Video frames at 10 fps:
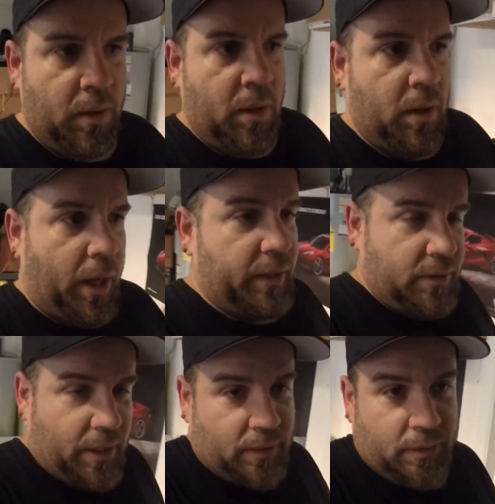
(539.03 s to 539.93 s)
I
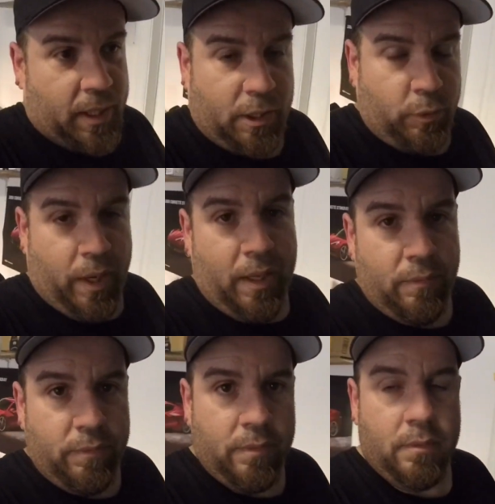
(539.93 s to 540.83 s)
just had to get
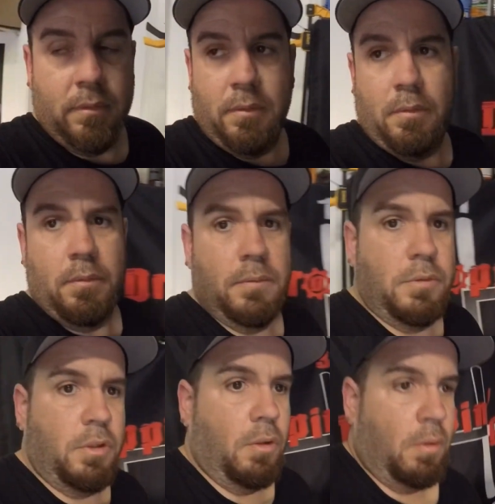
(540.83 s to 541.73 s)
creative.
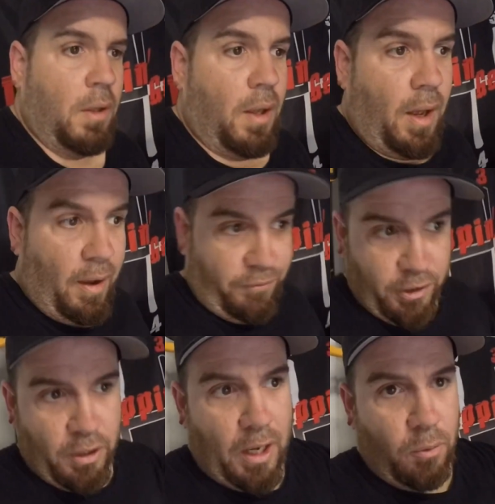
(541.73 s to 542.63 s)
So I
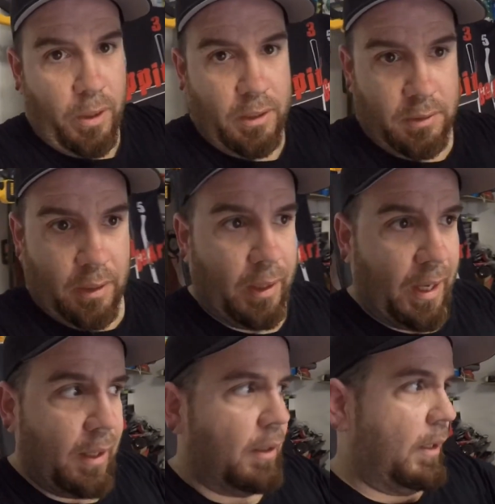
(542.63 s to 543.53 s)
figured out a way to.
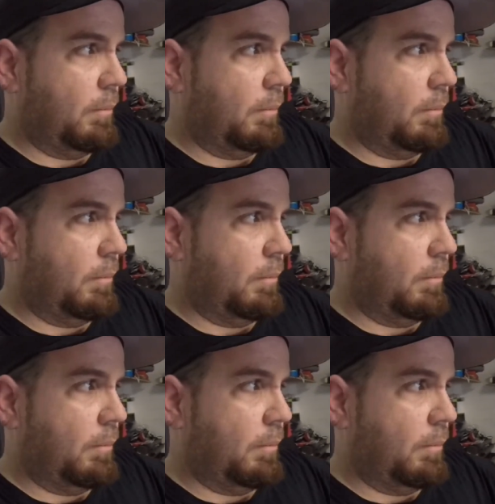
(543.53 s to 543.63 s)
I